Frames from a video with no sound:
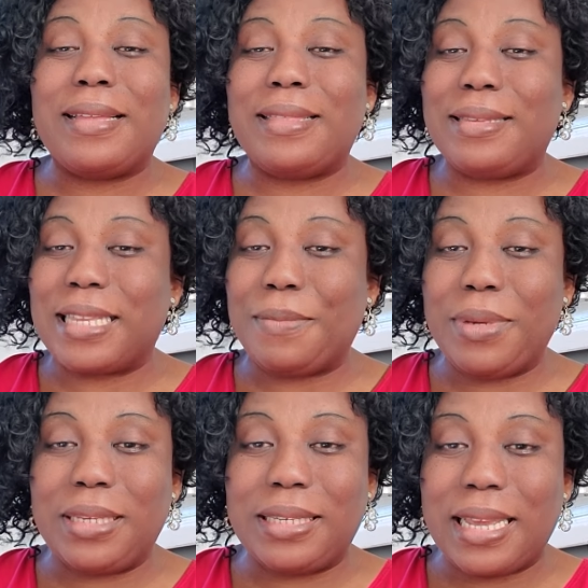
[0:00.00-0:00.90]
the
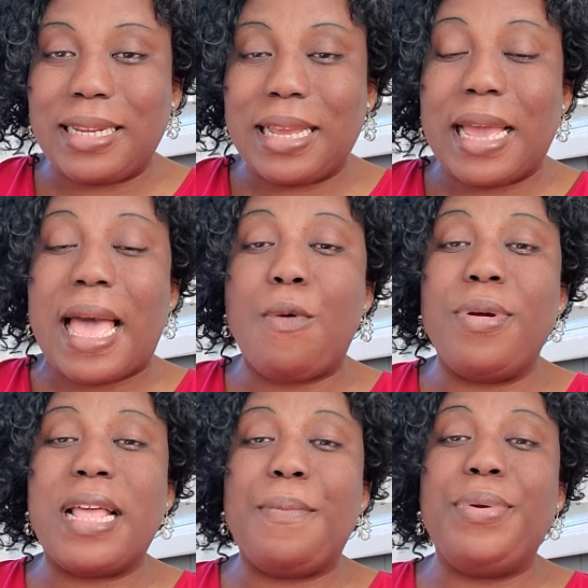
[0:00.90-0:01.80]
psalmist said, I
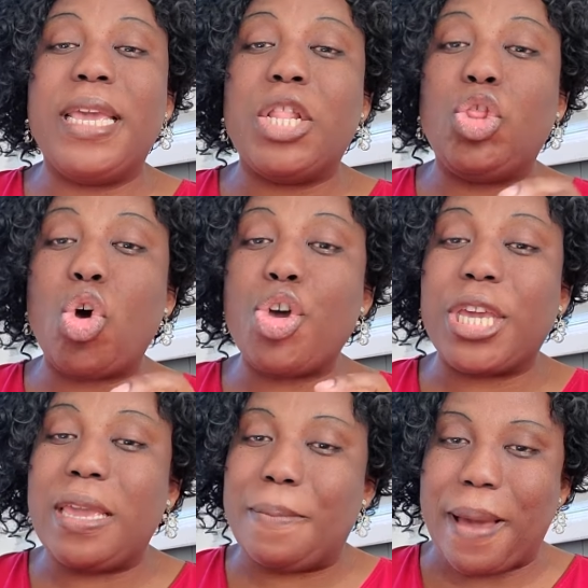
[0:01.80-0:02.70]
would rather be a
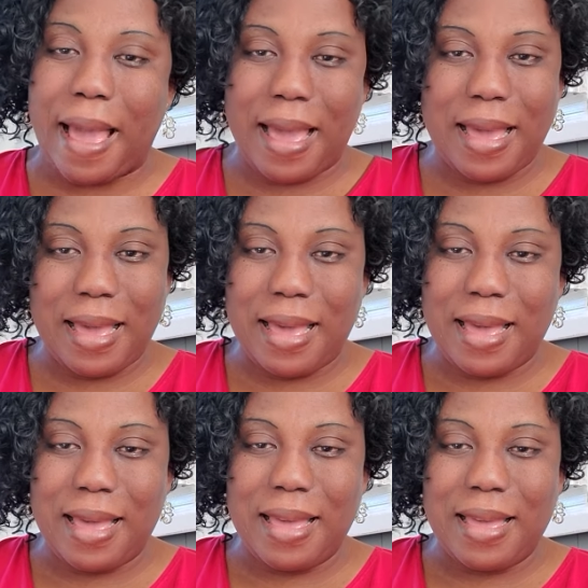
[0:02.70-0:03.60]
doorkeeper
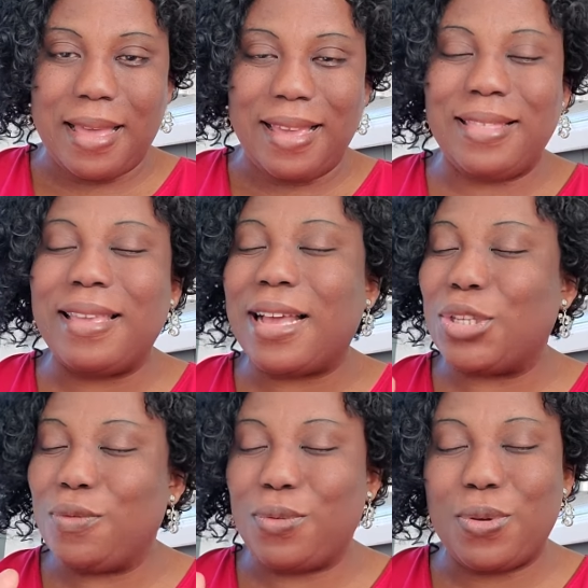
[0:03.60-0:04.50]
in the
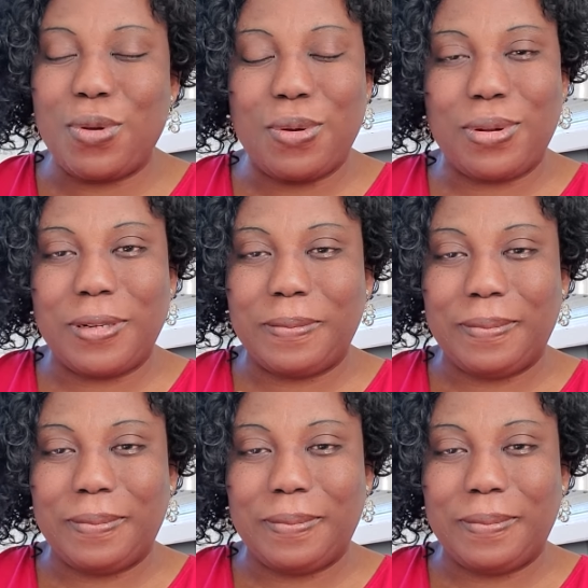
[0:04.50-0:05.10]
house of God.